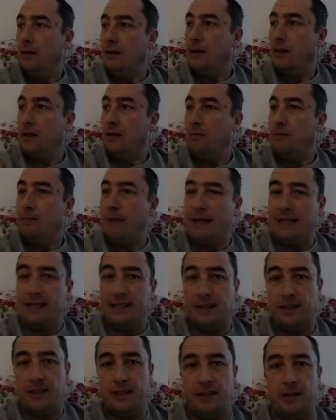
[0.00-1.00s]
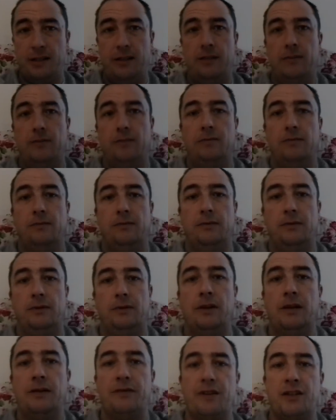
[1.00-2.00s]
little bites. I'm
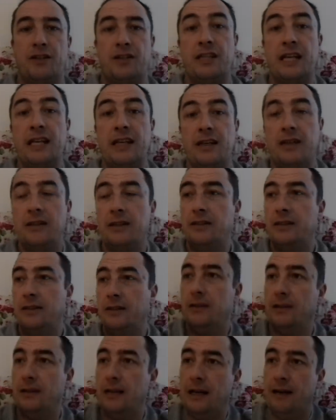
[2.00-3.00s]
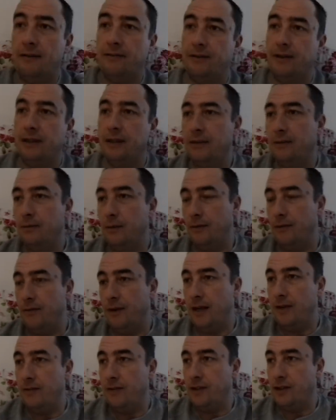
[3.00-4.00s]
going to have this dinner after, about
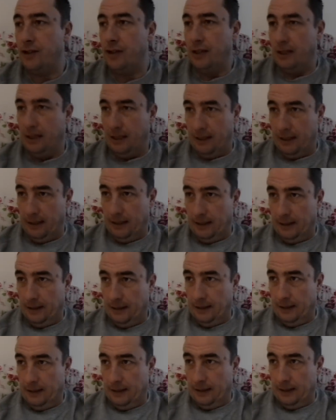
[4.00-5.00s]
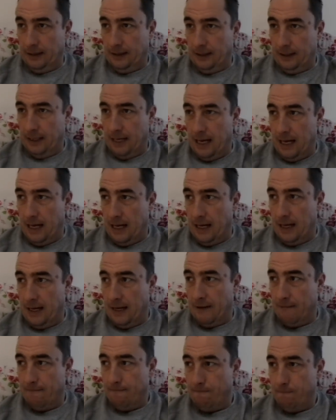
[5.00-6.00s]
5-ish.
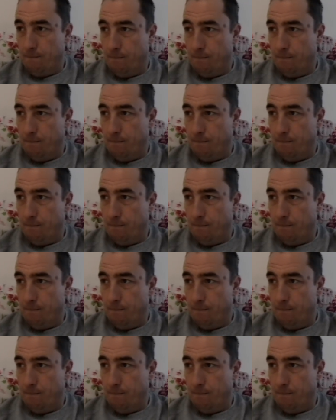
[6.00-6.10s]
And